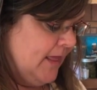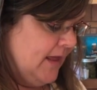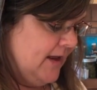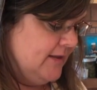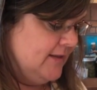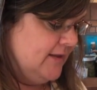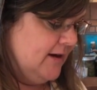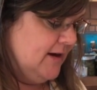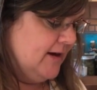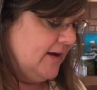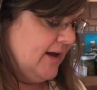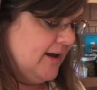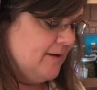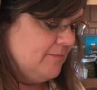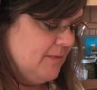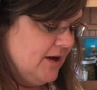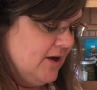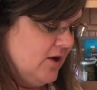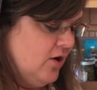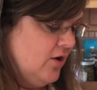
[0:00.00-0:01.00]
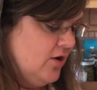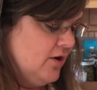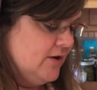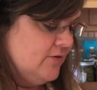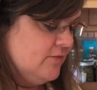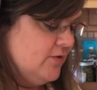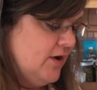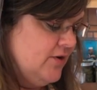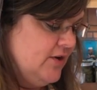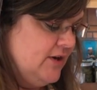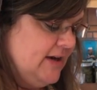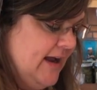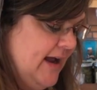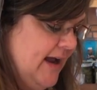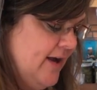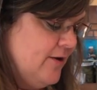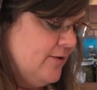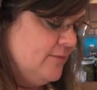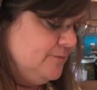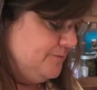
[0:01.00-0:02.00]
And then I got in my car and I wrote it
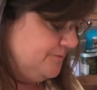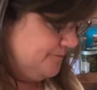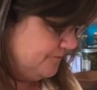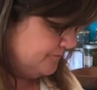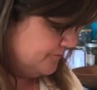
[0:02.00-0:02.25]
down.